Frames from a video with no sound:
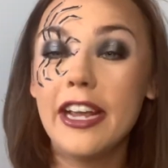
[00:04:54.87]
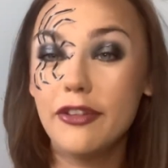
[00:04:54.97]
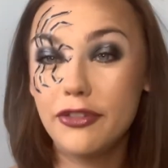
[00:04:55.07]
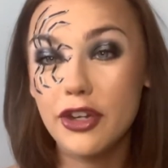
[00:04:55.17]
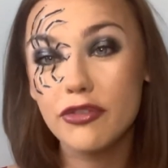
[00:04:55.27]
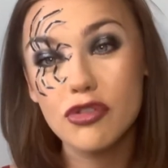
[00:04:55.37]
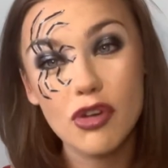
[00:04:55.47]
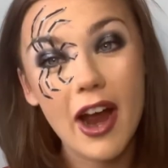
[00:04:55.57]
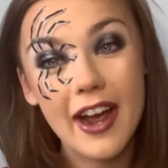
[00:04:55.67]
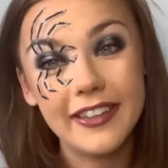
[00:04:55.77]
If you've
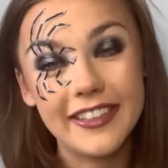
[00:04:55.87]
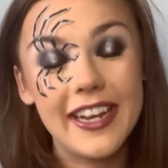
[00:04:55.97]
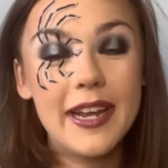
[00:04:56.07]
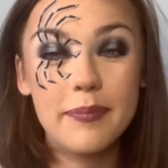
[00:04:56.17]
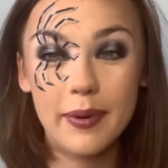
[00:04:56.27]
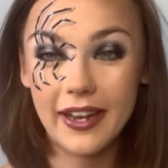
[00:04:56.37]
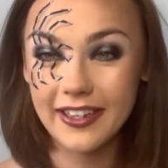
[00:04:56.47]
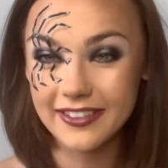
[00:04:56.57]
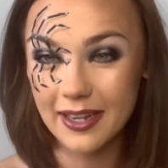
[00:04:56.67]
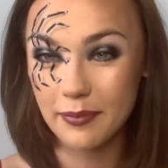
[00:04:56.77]
tried it,
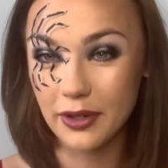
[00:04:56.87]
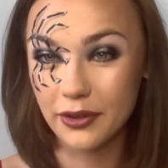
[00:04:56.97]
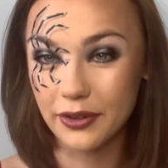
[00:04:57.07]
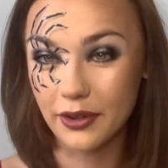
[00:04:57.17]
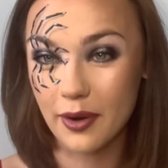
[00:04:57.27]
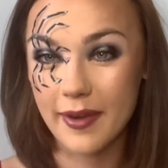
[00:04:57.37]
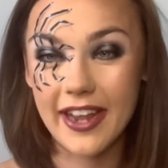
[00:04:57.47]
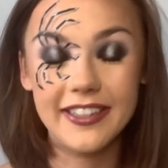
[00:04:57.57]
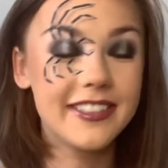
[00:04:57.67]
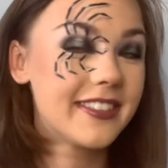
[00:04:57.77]
please let me know in the
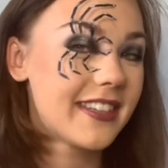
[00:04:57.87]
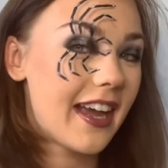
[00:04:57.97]
comments.